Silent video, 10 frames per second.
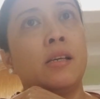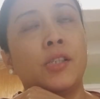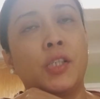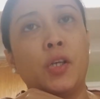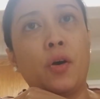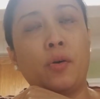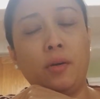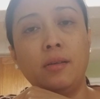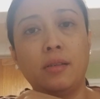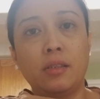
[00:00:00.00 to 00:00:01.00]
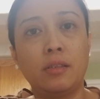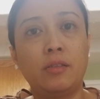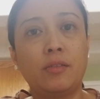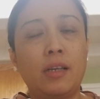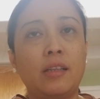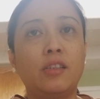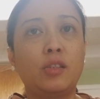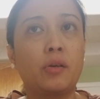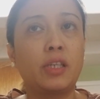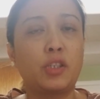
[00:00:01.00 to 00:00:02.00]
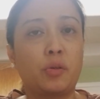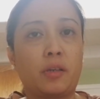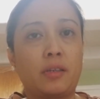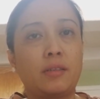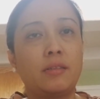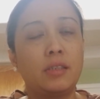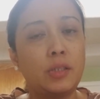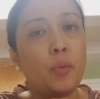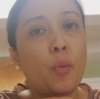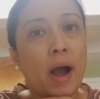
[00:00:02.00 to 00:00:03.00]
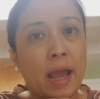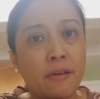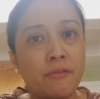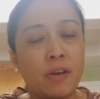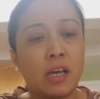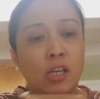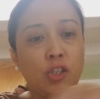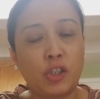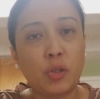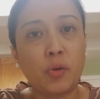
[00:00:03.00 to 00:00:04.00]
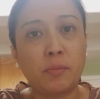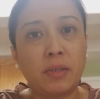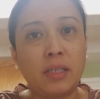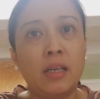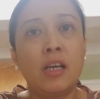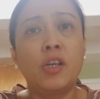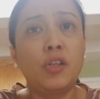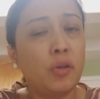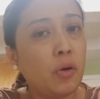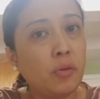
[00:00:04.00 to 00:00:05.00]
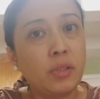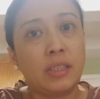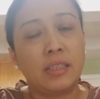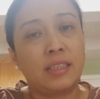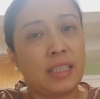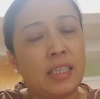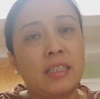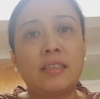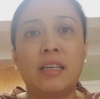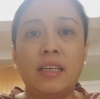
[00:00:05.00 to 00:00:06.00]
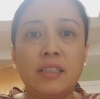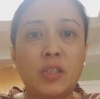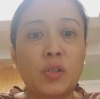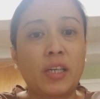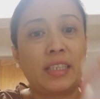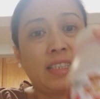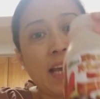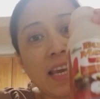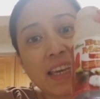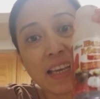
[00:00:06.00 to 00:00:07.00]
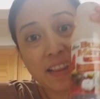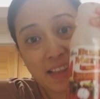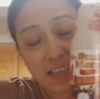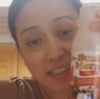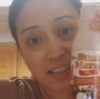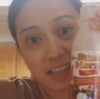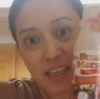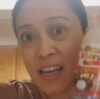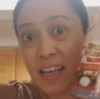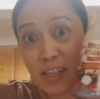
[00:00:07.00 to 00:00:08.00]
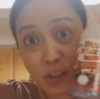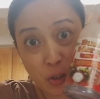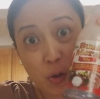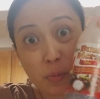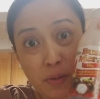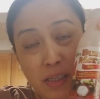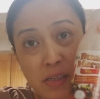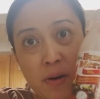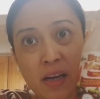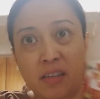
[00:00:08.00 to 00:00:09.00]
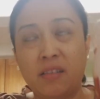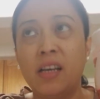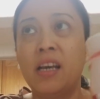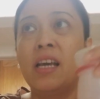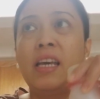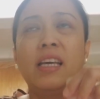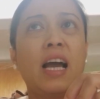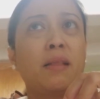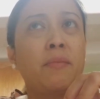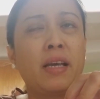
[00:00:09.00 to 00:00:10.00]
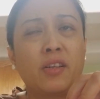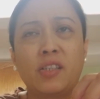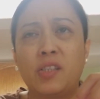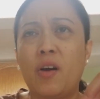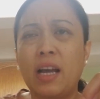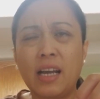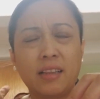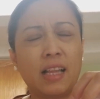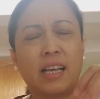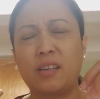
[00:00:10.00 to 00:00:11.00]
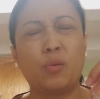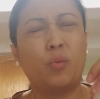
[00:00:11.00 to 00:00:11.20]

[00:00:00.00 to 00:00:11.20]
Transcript: So to cut the story short, the wife showed me, since he started taking this, he showed me this bottle, he got better. So I got like,